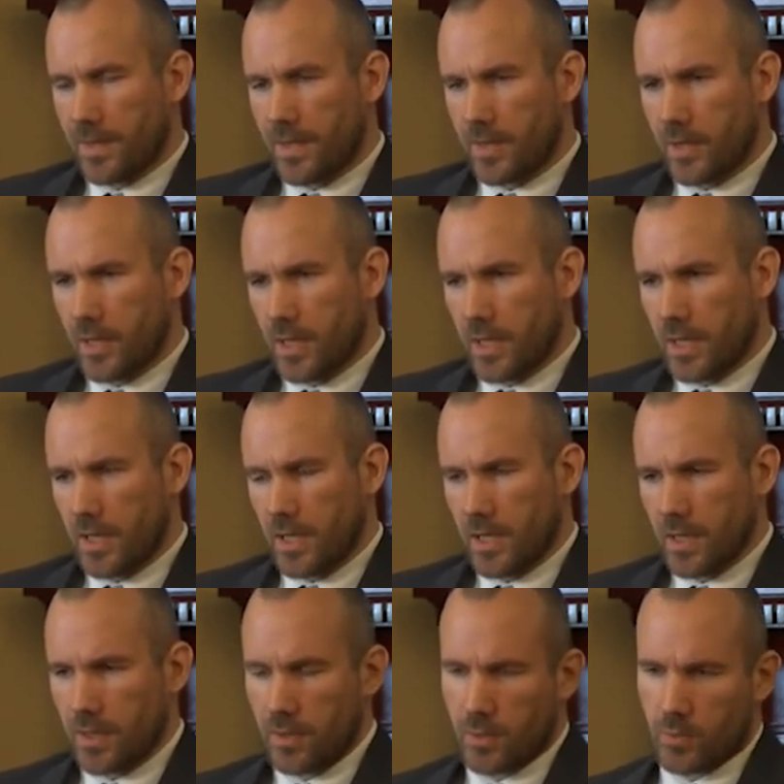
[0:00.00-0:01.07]

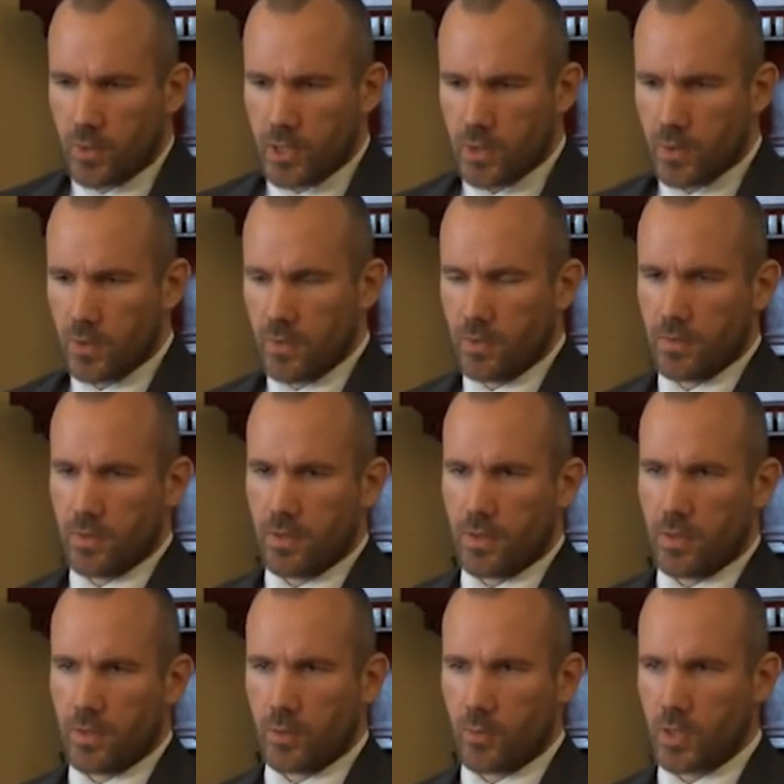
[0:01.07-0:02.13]
the
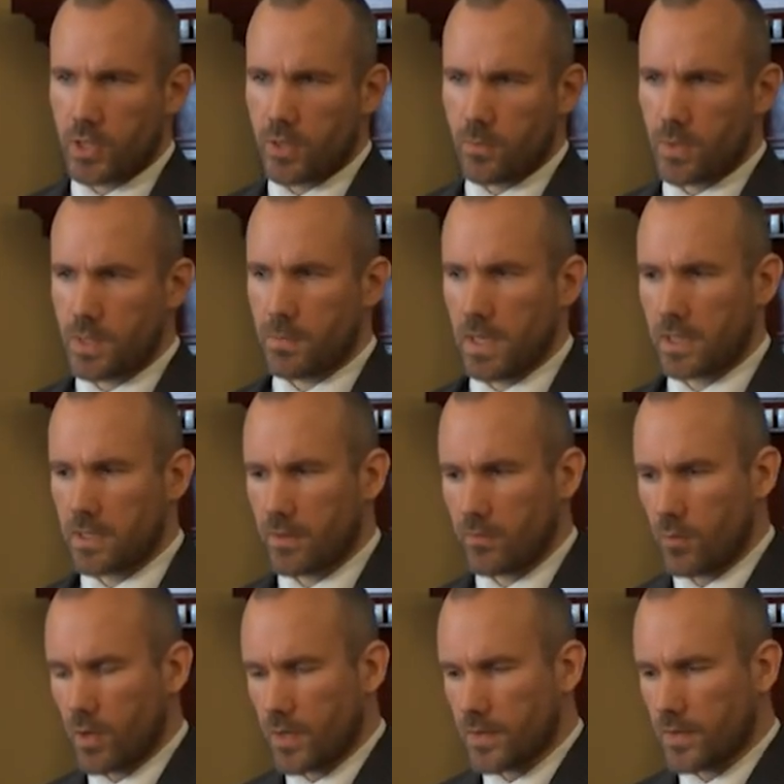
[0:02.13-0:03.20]
Christian perspective
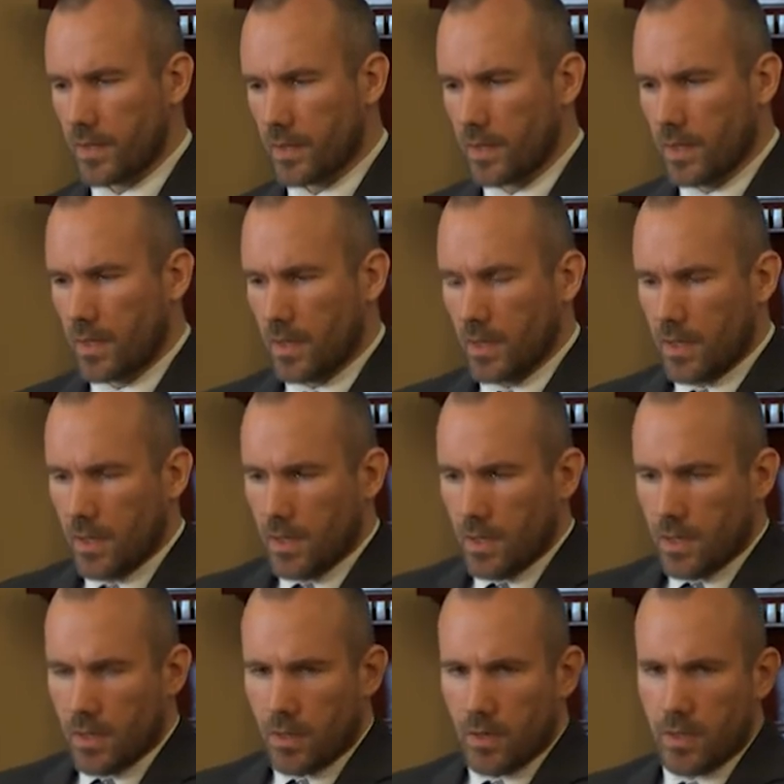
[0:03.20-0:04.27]
was that
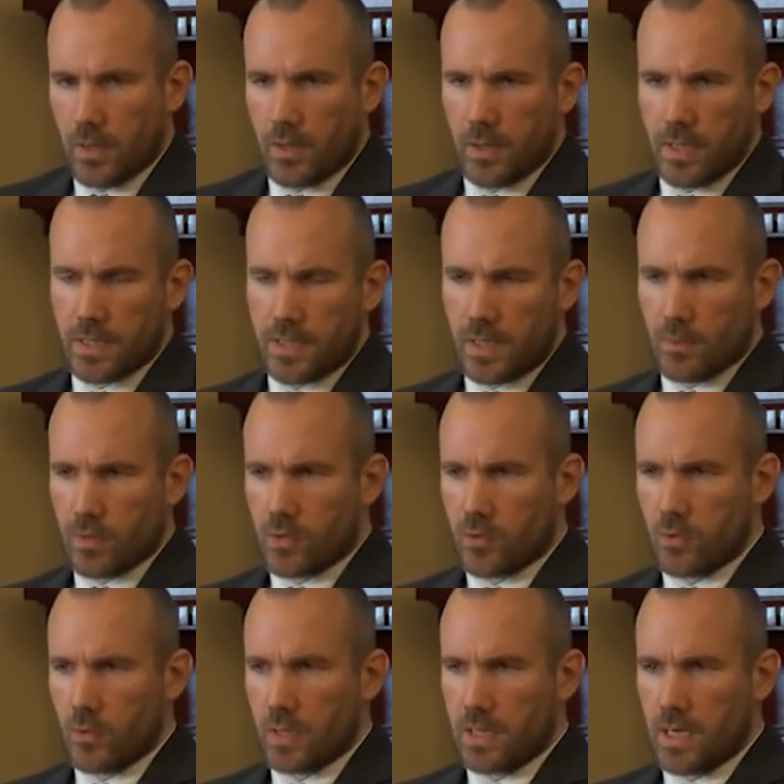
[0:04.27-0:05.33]
he said it was
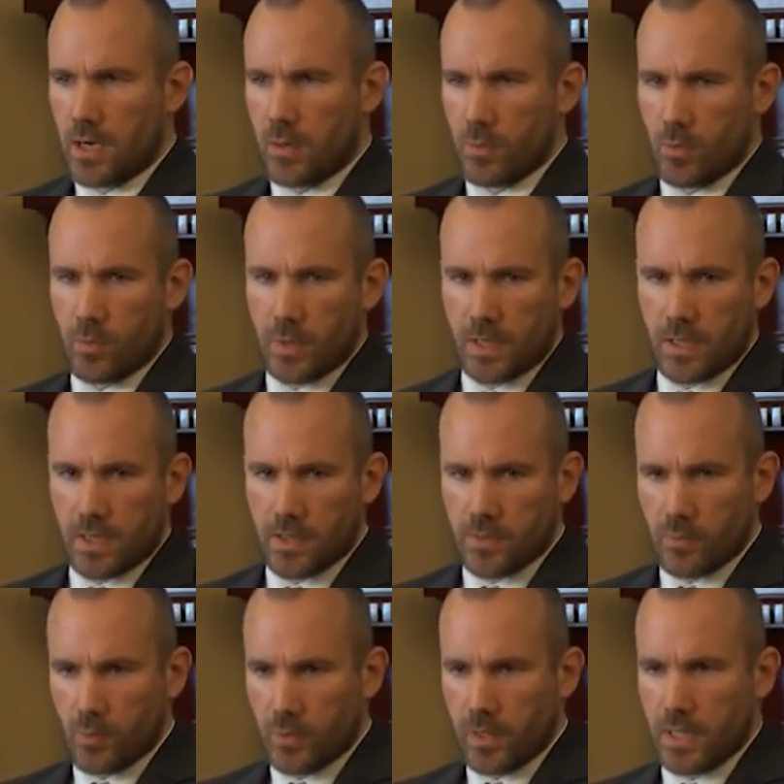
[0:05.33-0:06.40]
truly terrible because
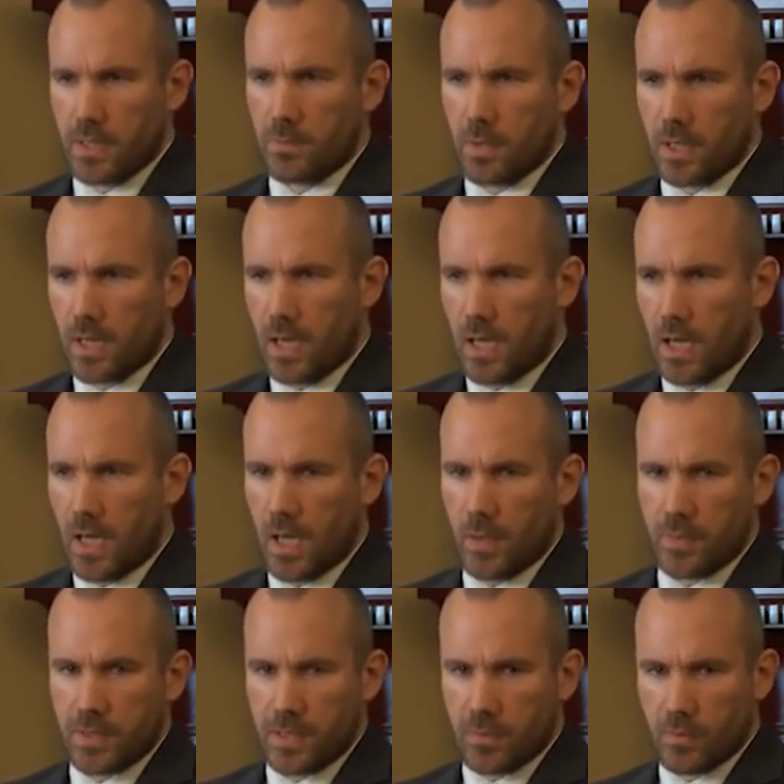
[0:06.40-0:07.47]
of all these macabre
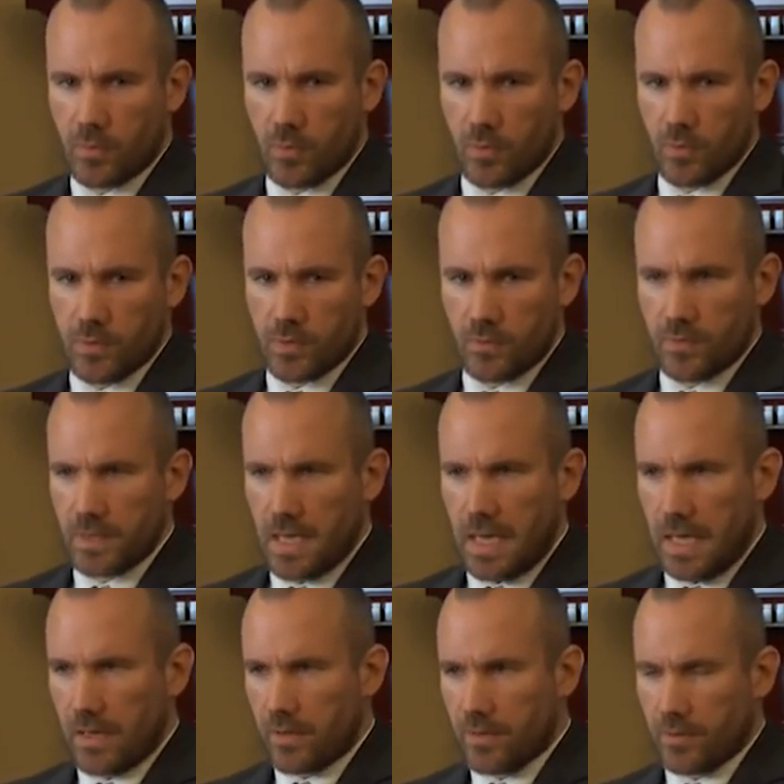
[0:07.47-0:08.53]
symbols of
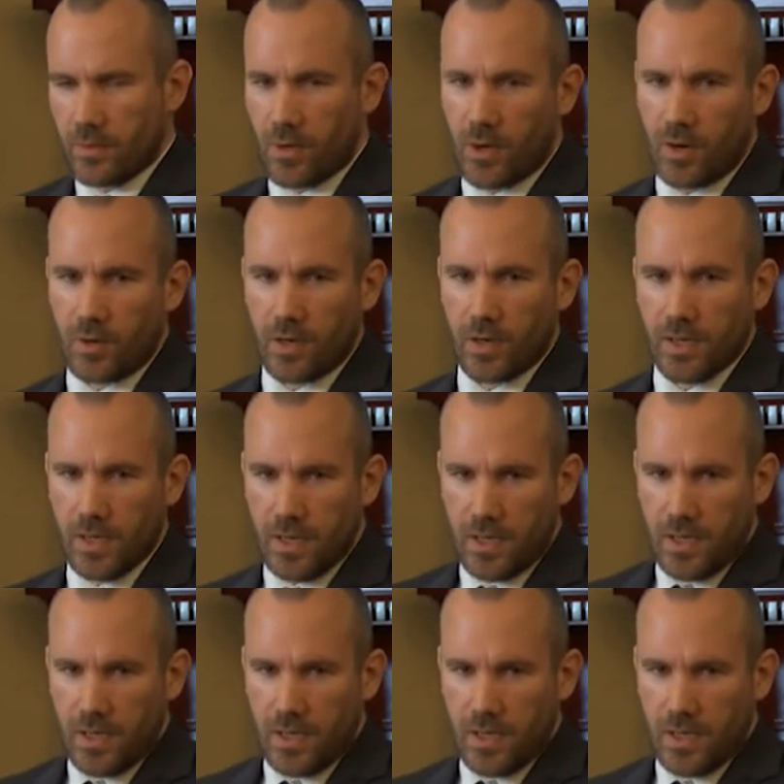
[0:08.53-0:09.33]
death and horror